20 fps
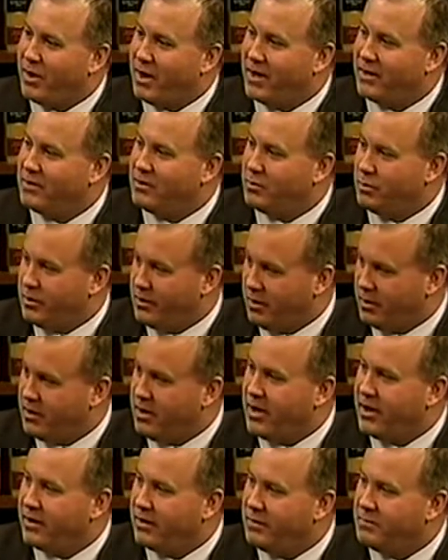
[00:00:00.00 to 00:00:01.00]
practice, when your
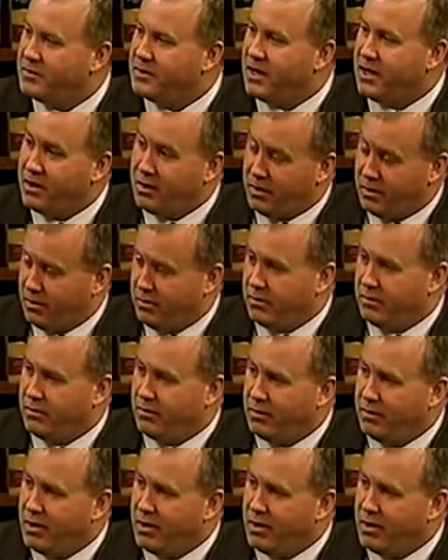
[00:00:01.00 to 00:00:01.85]
client comes in and your